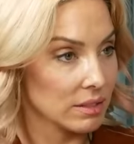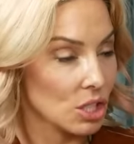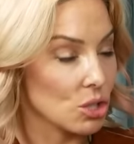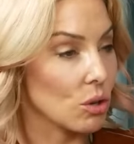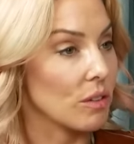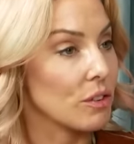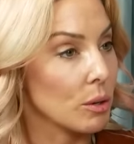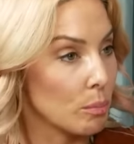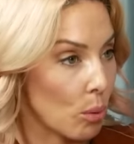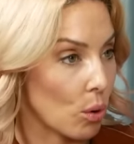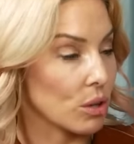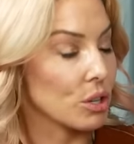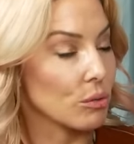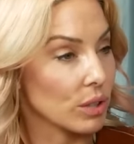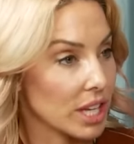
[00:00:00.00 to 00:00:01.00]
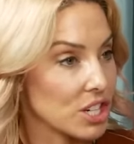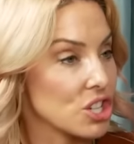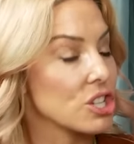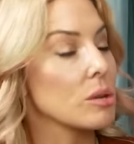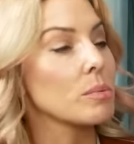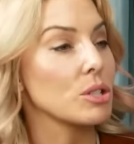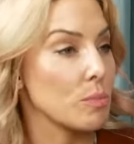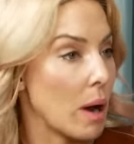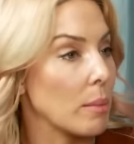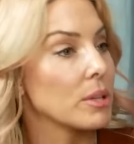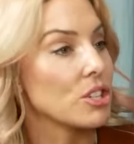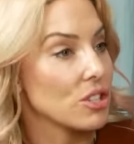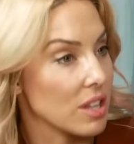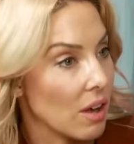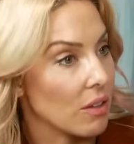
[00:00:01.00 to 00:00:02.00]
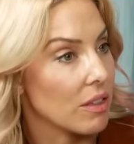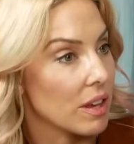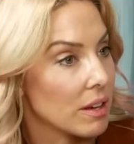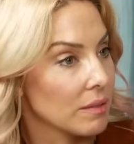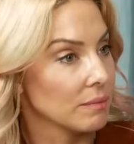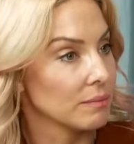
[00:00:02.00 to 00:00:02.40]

So if you're bored in a relationship, it's probably just healthy.